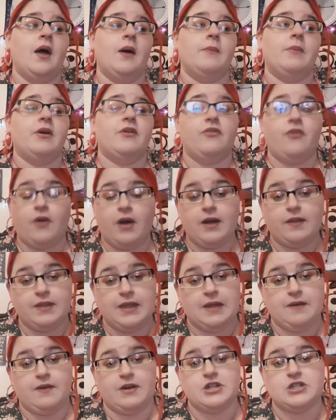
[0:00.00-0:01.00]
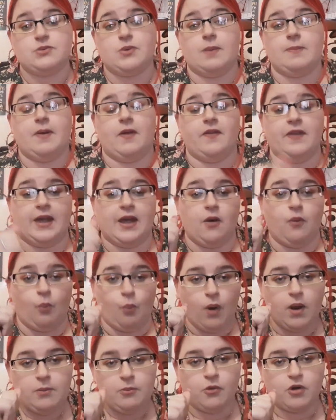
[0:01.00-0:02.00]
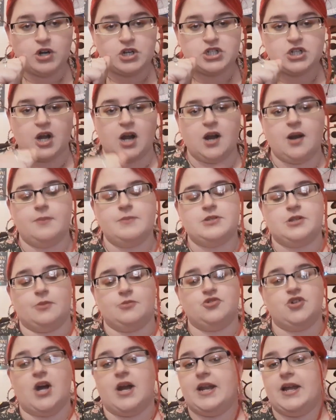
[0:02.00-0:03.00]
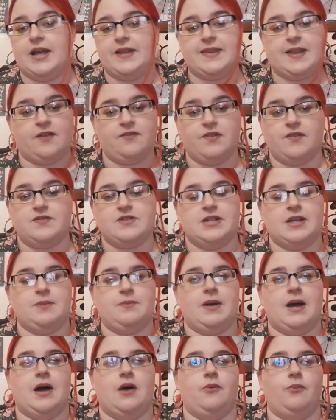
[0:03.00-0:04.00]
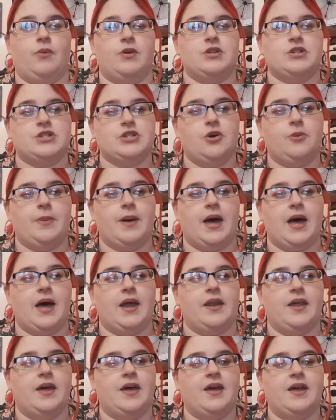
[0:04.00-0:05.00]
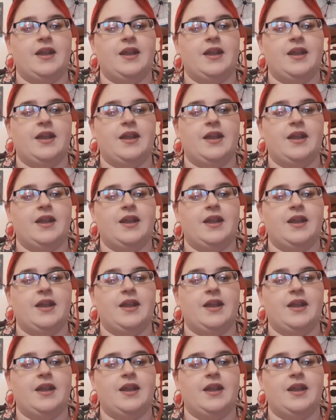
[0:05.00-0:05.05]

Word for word: before I leave, I just want to be able to get one more charm, so I'm trying to get that 15 pound one so bad,